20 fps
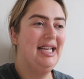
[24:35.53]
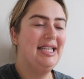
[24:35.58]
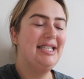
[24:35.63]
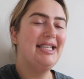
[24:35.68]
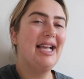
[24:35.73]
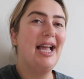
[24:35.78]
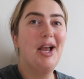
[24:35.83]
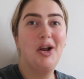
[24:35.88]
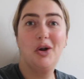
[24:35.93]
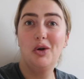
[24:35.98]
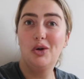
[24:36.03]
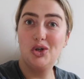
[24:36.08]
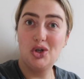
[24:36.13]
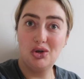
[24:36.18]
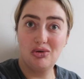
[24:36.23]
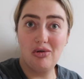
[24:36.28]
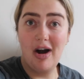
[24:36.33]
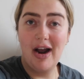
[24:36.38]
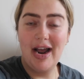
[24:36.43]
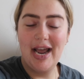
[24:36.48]
saying
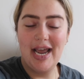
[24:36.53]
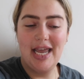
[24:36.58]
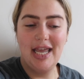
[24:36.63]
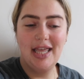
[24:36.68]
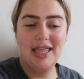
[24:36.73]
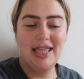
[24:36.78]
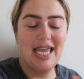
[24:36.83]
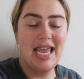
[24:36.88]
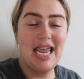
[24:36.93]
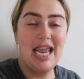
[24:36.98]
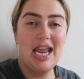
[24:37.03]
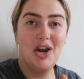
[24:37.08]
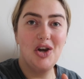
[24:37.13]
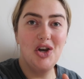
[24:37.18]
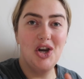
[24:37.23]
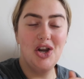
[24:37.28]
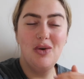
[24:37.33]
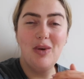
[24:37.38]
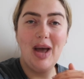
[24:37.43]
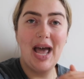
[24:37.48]
try the
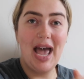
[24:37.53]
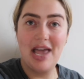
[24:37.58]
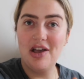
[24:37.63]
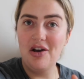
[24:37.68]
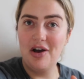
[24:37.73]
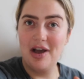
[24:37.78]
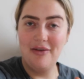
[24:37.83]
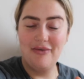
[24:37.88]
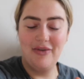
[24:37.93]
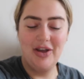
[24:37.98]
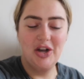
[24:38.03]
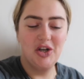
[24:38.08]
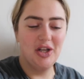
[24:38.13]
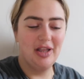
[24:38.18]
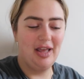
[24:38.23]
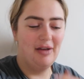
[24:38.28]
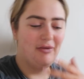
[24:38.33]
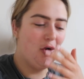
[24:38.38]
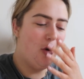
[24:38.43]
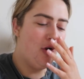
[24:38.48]
new AI feature
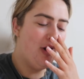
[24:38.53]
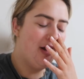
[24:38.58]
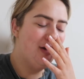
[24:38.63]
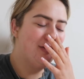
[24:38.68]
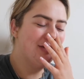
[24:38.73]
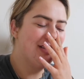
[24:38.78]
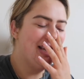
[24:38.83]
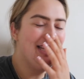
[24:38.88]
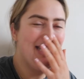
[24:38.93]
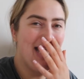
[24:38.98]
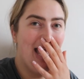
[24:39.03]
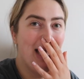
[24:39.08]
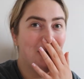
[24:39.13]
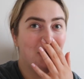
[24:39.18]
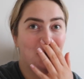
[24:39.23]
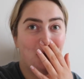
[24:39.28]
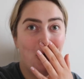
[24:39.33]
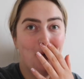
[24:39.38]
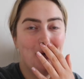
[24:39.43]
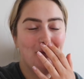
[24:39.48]
they've got, and I was like, yeah,
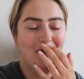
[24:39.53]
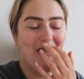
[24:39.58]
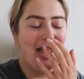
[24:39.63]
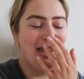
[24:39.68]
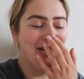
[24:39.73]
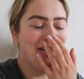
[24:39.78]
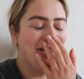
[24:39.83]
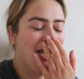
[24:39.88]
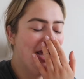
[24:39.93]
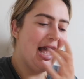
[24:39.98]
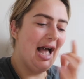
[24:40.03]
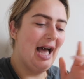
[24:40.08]
go on then.